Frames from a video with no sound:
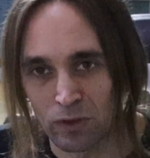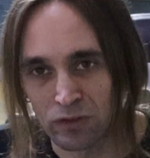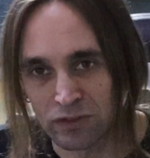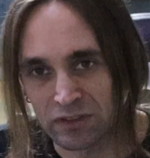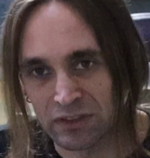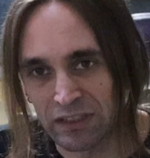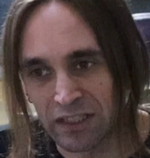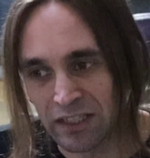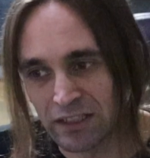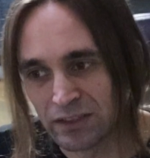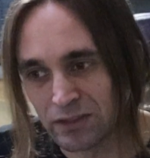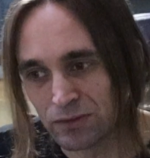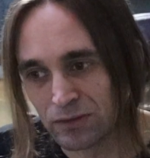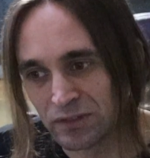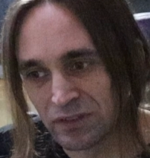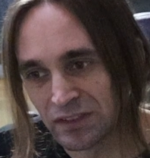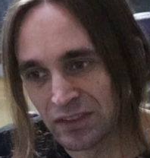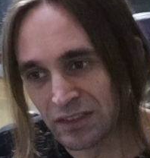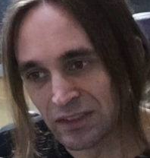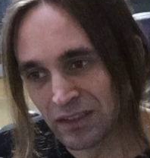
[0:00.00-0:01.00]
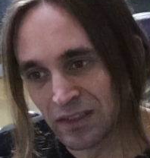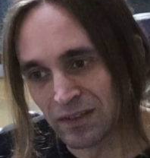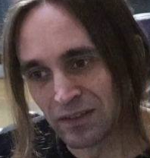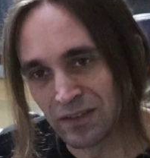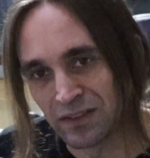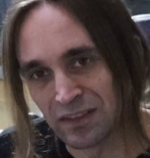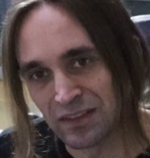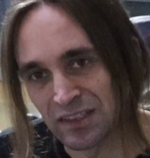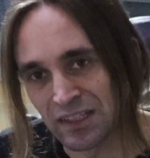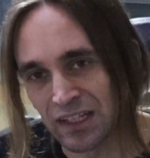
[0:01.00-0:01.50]
mostly I use
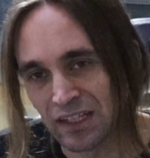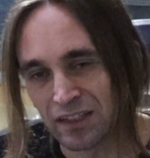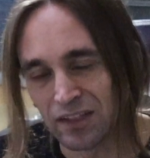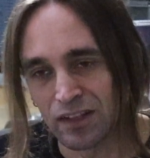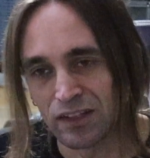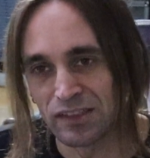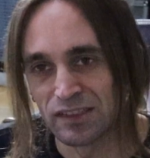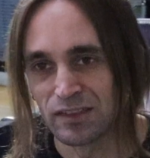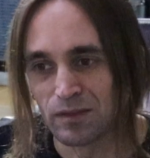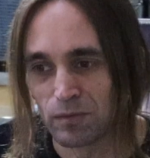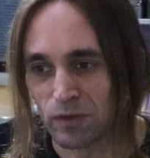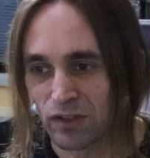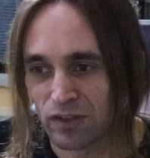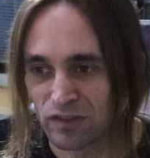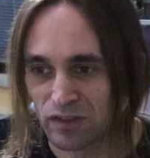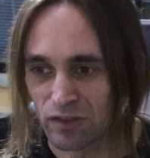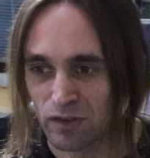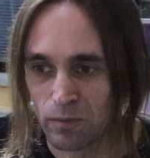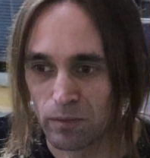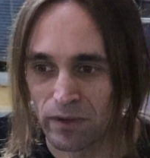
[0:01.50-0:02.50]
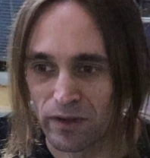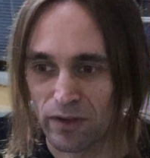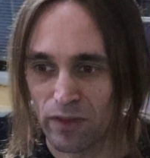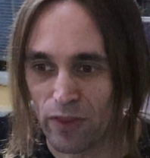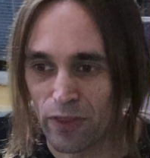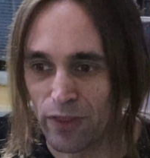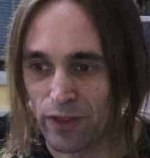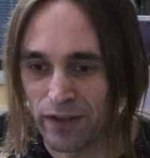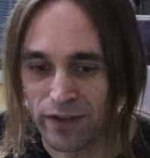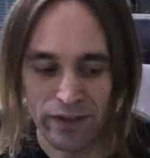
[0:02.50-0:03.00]
this kind of syncopated
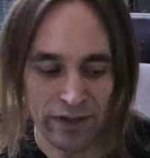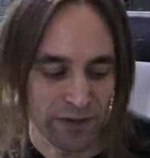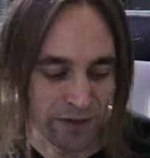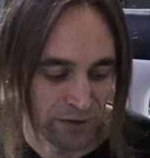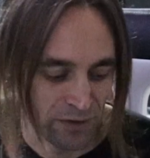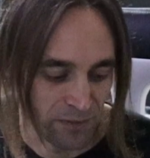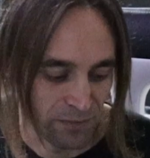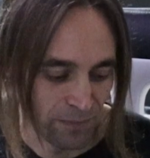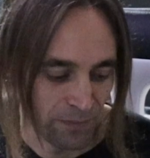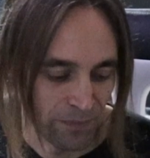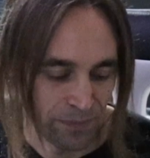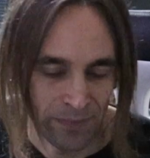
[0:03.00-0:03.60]
thing here.